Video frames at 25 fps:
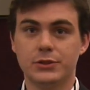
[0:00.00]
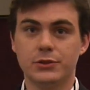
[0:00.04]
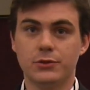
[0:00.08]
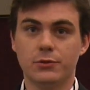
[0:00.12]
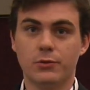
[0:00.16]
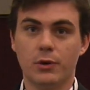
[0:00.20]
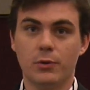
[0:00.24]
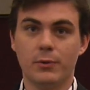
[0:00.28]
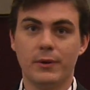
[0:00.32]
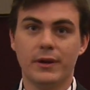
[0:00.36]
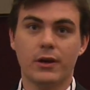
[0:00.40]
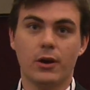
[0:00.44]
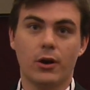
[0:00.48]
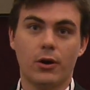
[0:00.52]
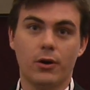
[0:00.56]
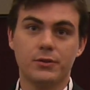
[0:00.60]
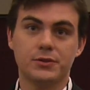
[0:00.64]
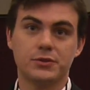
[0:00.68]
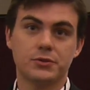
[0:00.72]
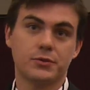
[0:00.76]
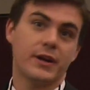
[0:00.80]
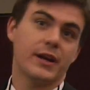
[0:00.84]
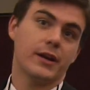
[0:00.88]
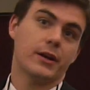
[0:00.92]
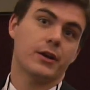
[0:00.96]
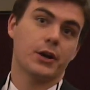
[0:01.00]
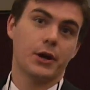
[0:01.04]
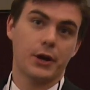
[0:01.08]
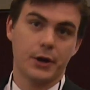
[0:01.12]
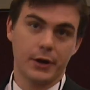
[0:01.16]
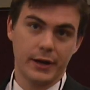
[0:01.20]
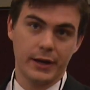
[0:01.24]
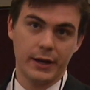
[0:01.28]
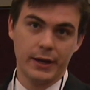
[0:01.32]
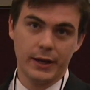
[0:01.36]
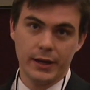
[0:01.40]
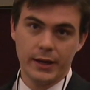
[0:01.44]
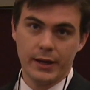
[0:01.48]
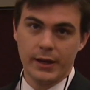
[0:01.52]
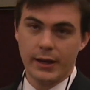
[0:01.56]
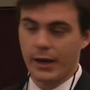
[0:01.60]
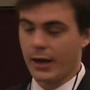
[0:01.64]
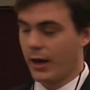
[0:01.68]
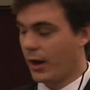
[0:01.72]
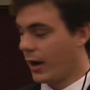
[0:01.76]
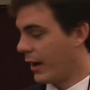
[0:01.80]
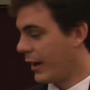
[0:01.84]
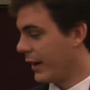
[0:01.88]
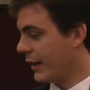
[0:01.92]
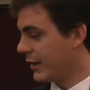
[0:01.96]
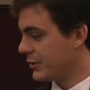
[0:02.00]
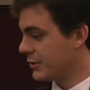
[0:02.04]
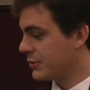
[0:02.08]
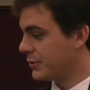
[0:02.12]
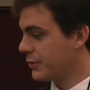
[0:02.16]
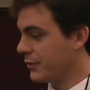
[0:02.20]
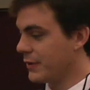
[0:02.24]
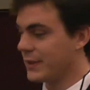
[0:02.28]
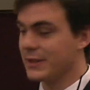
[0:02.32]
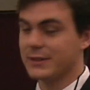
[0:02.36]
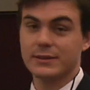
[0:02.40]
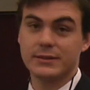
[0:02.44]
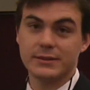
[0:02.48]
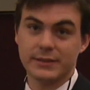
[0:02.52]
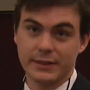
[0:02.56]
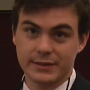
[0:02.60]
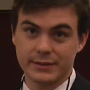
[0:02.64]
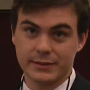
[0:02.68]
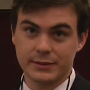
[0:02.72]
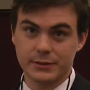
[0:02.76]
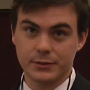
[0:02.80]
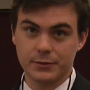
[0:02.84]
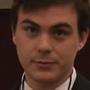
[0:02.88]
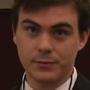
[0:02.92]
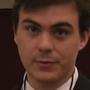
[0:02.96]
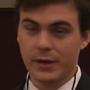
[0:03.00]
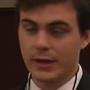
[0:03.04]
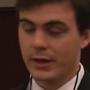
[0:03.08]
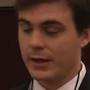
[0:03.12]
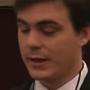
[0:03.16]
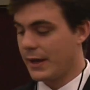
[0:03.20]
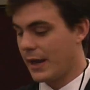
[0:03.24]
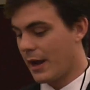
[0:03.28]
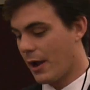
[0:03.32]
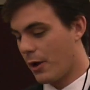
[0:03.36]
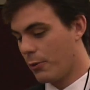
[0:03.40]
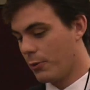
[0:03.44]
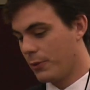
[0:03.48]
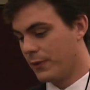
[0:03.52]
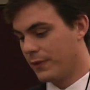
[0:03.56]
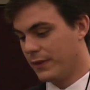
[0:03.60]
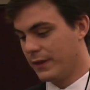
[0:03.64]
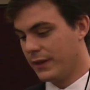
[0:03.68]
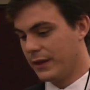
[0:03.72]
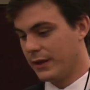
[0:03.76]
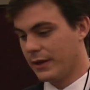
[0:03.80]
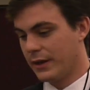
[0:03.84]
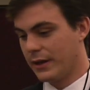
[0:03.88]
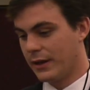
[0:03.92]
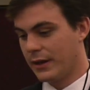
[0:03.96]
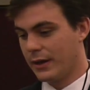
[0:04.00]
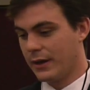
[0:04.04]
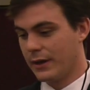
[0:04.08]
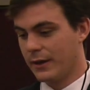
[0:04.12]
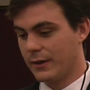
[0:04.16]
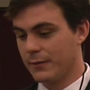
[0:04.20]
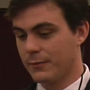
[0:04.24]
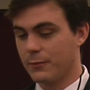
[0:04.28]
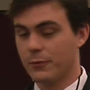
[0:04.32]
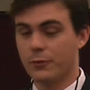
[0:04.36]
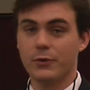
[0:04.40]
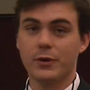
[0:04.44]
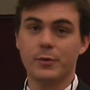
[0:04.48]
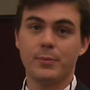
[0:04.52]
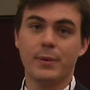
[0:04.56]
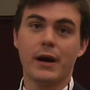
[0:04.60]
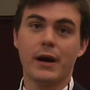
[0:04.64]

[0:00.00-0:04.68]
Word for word: to what we call direct current uh, into this system. Now, when the uh, grid